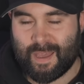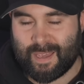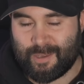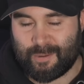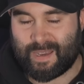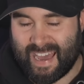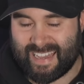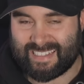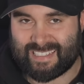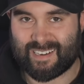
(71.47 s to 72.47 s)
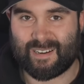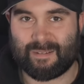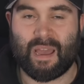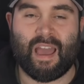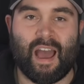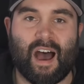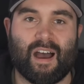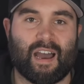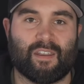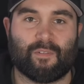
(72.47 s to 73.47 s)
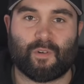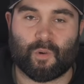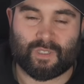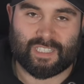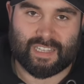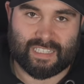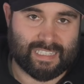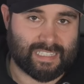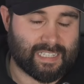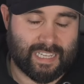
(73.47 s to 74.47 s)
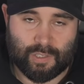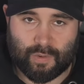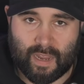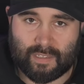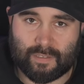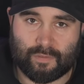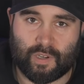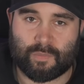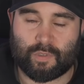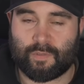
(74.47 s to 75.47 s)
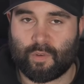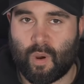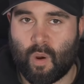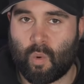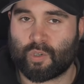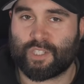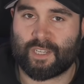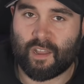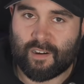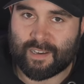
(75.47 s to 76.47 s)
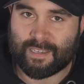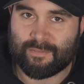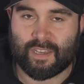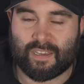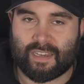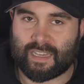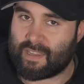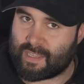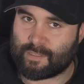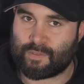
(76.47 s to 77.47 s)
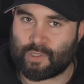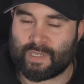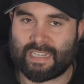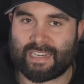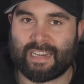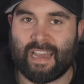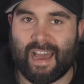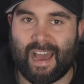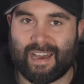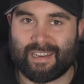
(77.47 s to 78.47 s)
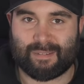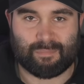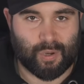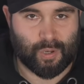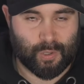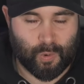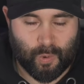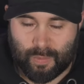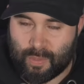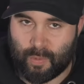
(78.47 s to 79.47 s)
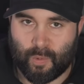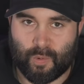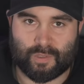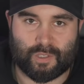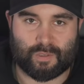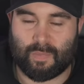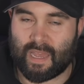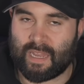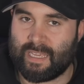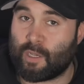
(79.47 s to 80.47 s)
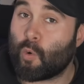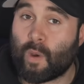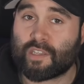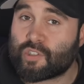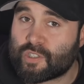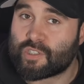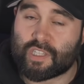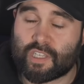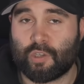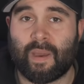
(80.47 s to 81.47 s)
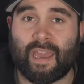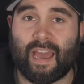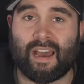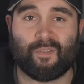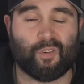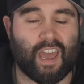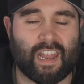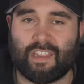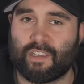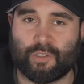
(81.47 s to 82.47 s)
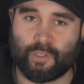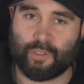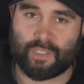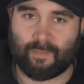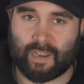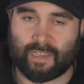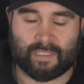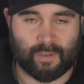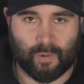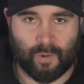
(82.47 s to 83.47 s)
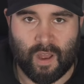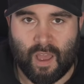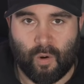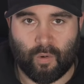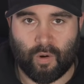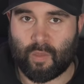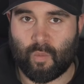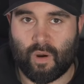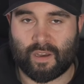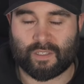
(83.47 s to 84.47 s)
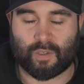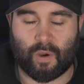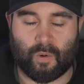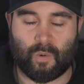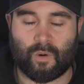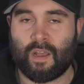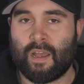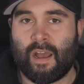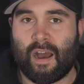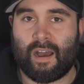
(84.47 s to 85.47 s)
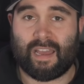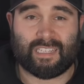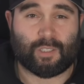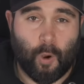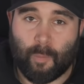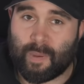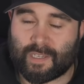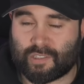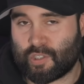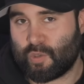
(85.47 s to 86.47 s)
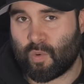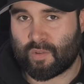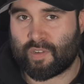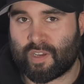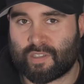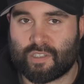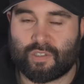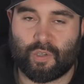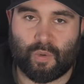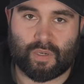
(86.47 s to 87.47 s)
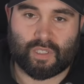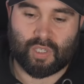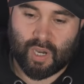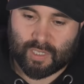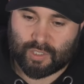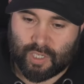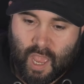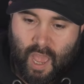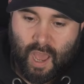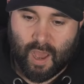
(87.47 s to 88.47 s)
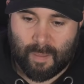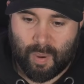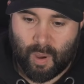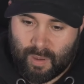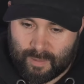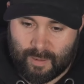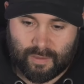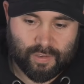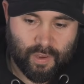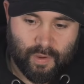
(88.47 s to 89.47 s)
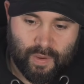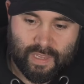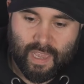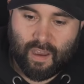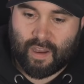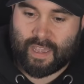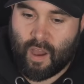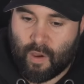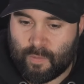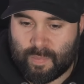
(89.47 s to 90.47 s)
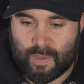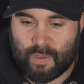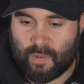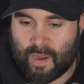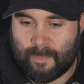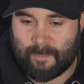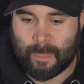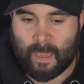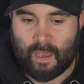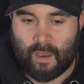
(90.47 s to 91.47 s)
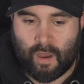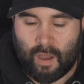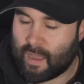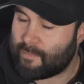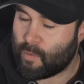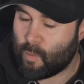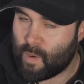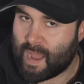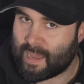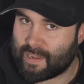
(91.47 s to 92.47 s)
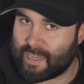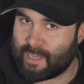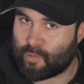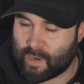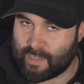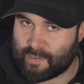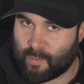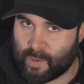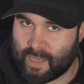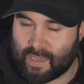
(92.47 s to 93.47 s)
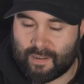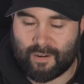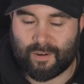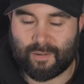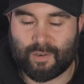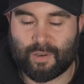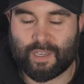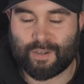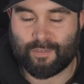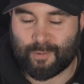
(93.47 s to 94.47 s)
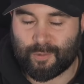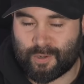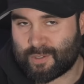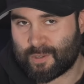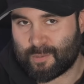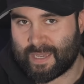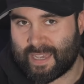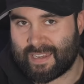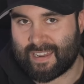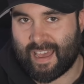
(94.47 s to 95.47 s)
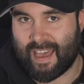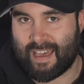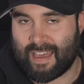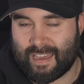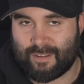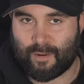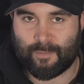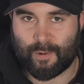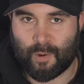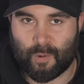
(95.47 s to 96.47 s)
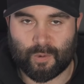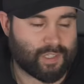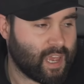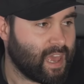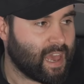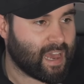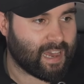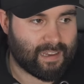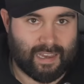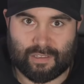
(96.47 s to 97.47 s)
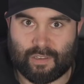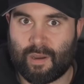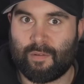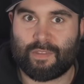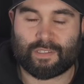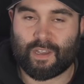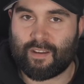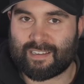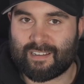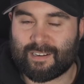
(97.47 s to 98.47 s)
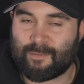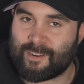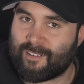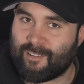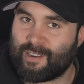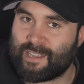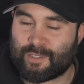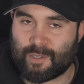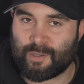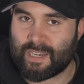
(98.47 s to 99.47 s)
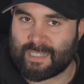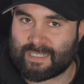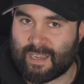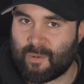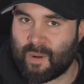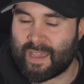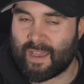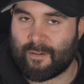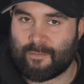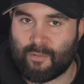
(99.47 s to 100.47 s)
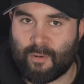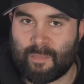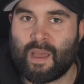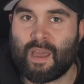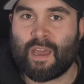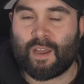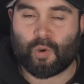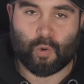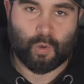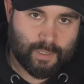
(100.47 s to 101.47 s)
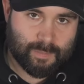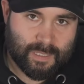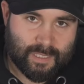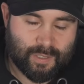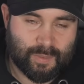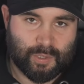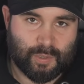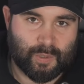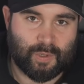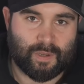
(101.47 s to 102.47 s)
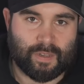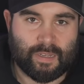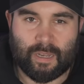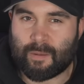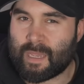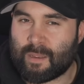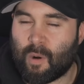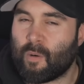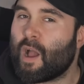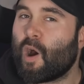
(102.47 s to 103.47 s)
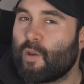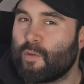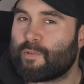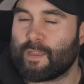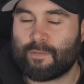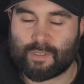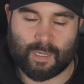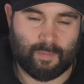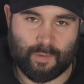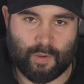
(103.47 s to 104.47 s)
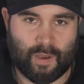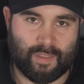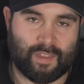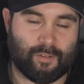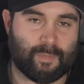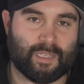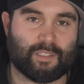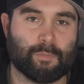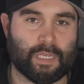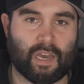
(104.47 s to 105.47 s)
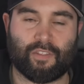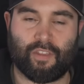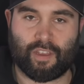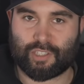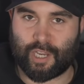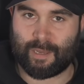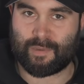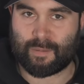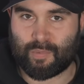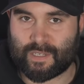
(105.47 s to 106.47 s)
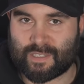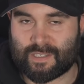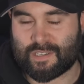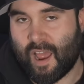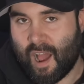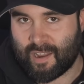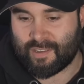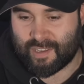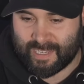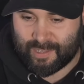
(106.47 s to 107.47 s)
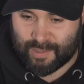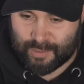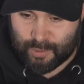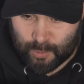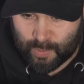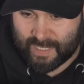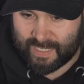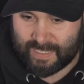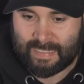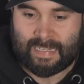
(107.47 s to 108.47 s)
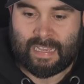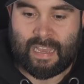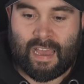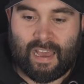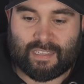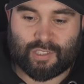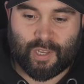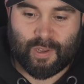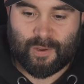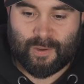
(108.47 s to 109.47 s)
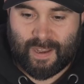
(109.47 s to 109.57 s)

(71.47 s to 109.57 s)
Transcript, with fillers: UK time, and of course this is an interactive stream, so if you are watching live, again thanks for joining, and put your thoughts, any questions that you may have on anything shooting related or otherwise, or any topics you want us to touch upon. So yeah, I hope you have all had a great week and are looking forward to the weekend ahead. Of course, at the time of this going live, we are only 2 days away from Christmas, so I'm sure, you know, mate, well, hopefully for some of you out there will be some gun-shaped presents underneath the tree. So,